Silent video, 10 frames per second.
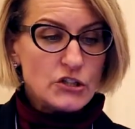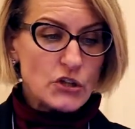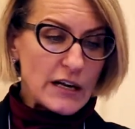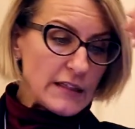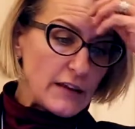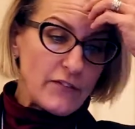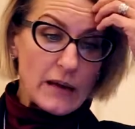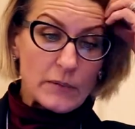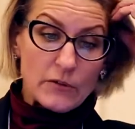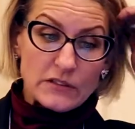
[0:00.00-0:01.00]
Strengthening
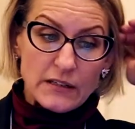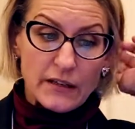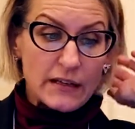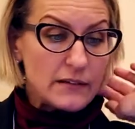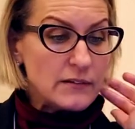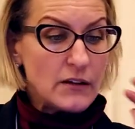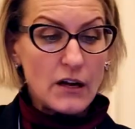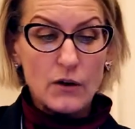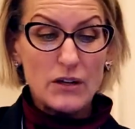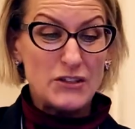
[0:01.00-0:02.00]
family resilience, you
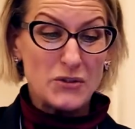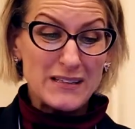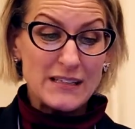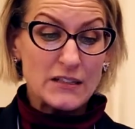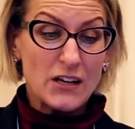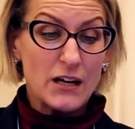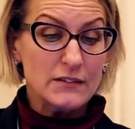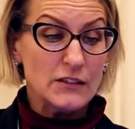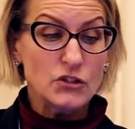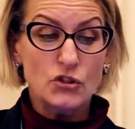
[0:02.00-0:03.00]
know, addressing
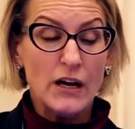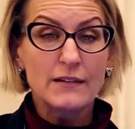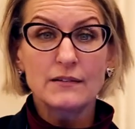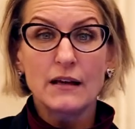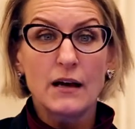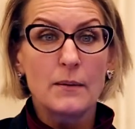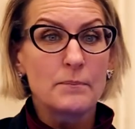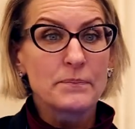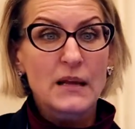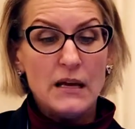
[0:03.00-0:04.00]
toxic stress
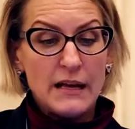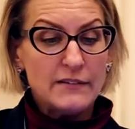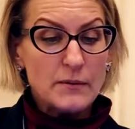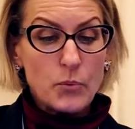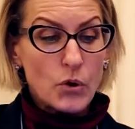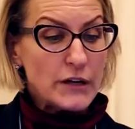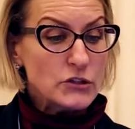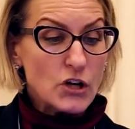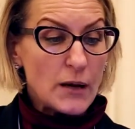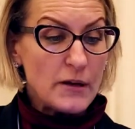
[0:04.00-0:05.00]
and
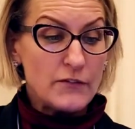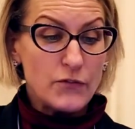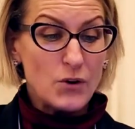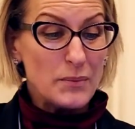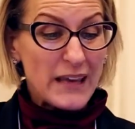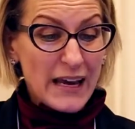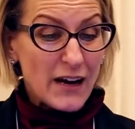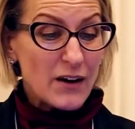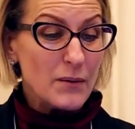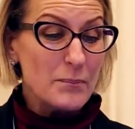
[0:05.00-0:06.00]
supporting trauma-informed
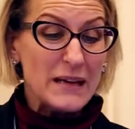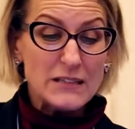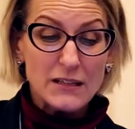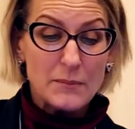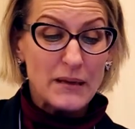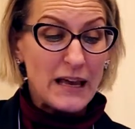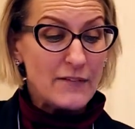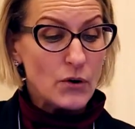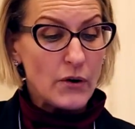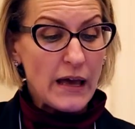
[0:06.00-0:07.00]
care, mental and
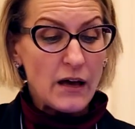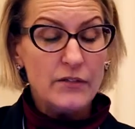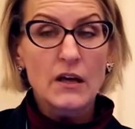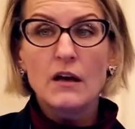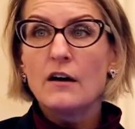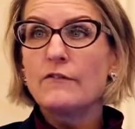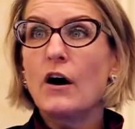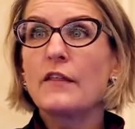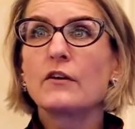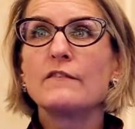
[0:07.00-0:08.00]
behavioral health,
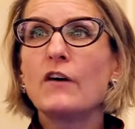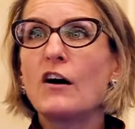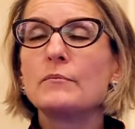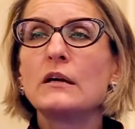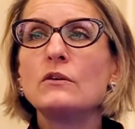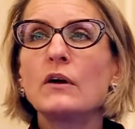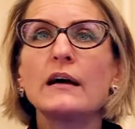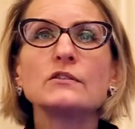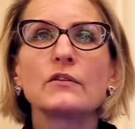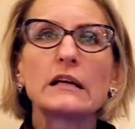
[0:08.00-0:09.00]
father involvement, you
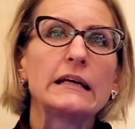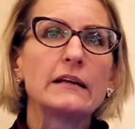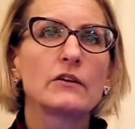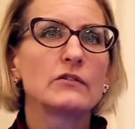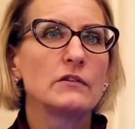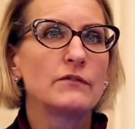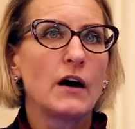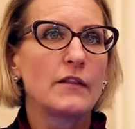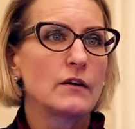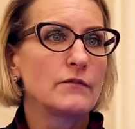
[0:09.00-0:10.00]
guys are the leaders in
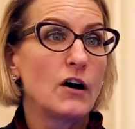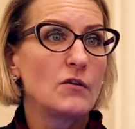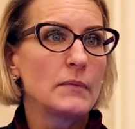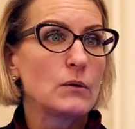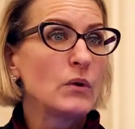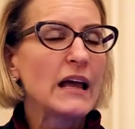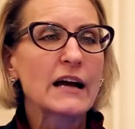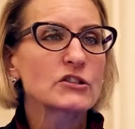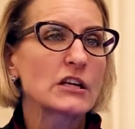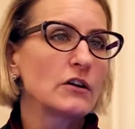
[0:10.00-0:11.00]
father involvement. We
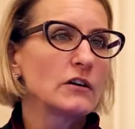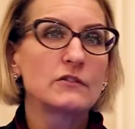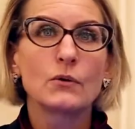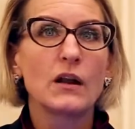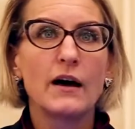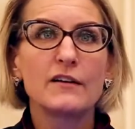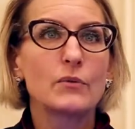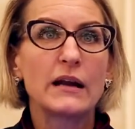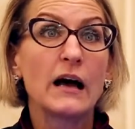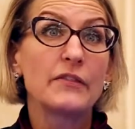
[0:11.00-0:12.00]
actually look to a lot
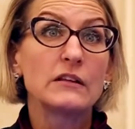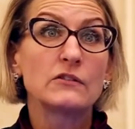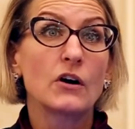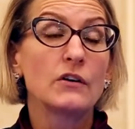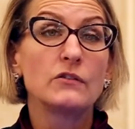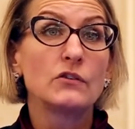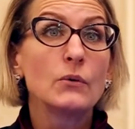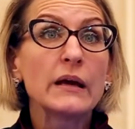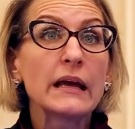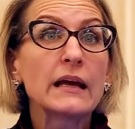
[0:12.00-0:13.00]
of what Healthy Start is
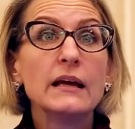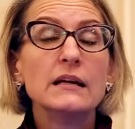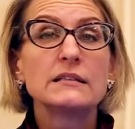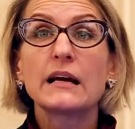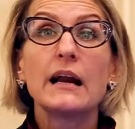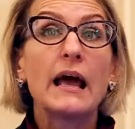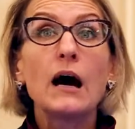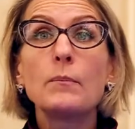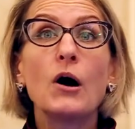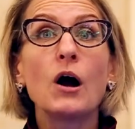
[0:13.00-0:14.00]
doing to kind of
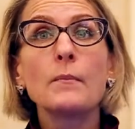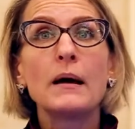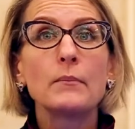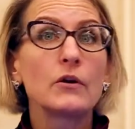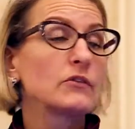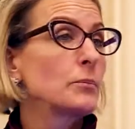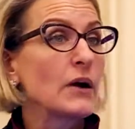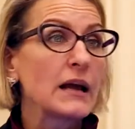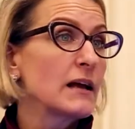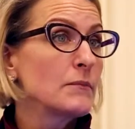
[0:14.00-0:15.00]
help our members
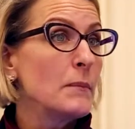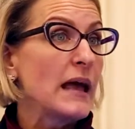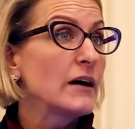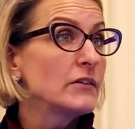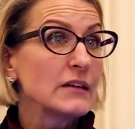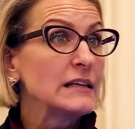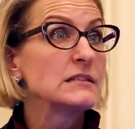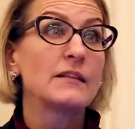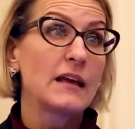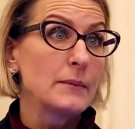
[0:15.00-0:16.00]
bring males
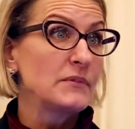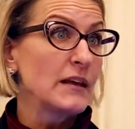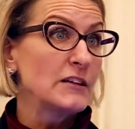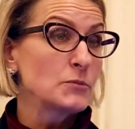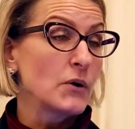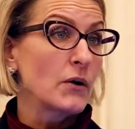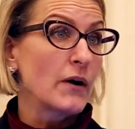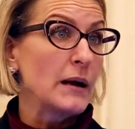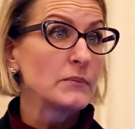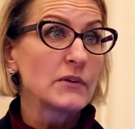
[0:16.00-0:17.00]
into the MCH
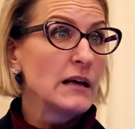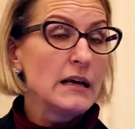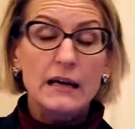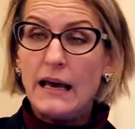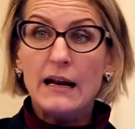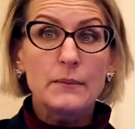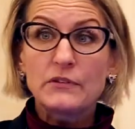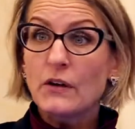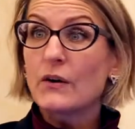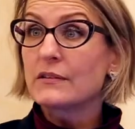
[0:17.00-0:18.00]
programs. And I'm
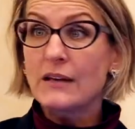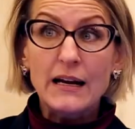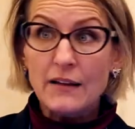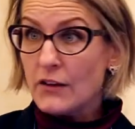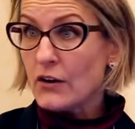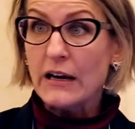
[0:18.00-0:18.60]
so excited that